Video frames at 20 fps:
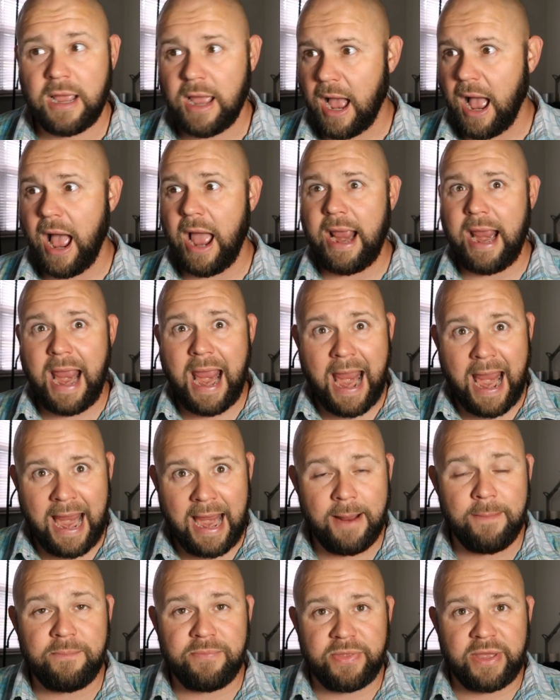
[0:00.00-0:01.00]
I
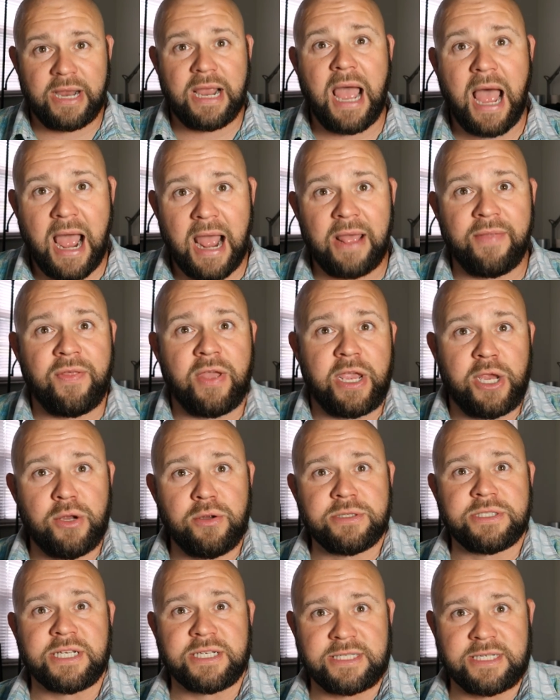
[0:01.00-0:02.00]
am the guy that
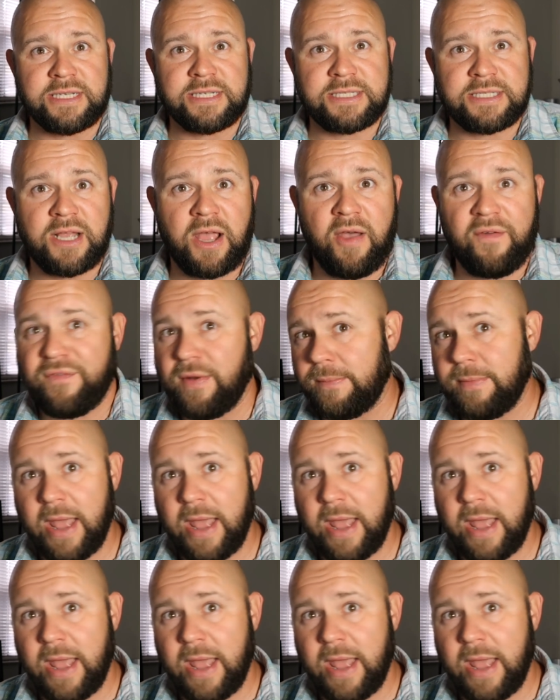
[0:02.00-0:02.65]
uses this stuff.